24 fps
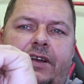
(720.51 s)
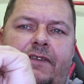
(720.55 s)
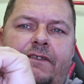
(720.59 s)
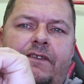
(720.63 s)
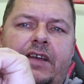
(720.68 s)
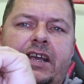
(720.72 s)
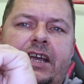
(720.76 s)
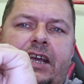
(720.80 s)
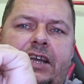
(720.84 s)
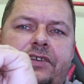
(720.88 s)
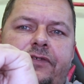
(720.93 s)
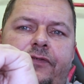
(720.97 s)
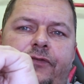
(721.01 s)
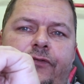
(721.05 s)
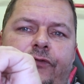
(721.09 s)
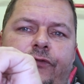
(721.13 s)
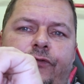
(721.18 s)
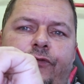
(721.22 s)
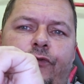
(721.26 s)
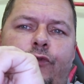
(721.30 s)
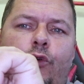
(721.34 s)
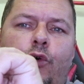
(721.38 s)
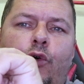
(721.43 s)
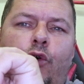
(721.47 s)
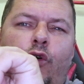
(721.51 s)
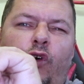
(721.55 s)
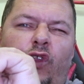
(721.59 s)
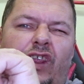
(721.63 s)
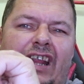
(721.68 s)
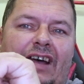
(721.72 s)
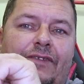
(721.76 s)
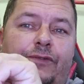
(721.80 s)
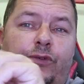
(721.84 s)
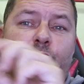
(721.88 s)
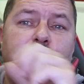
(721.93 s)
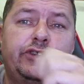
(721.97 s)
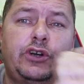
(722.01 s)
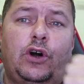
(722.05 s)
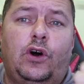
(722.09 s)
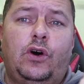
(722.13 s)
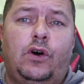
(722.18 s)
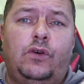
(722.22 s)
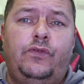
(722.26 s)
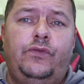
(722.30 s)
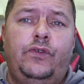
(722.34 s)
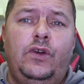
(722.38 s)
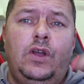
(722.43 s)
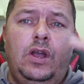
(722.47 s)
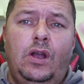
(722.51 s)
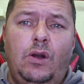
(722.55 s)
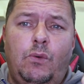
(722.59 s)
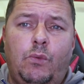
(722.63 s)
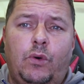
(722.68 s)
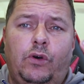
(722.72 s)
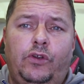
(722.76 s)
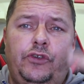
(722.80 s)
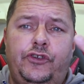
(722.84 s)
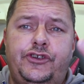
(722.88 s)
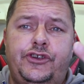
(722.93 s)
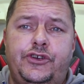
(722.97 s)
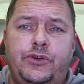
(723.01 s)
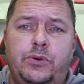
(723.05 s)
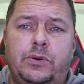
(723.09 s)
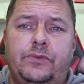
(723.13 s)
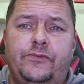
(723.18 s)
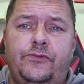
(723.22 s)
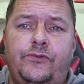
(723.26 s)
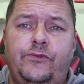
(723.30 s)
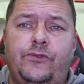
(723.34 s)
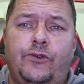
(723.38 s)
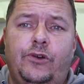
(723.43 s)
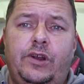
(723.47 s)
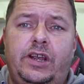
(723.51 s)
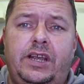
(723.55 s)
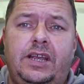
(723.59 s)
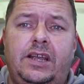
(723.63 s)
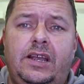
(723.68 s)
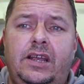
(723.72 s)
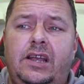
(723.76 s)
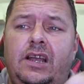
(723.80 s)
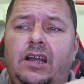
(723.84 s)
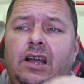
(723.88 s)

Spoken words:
I think it's four levels off, 1, 2, and 3.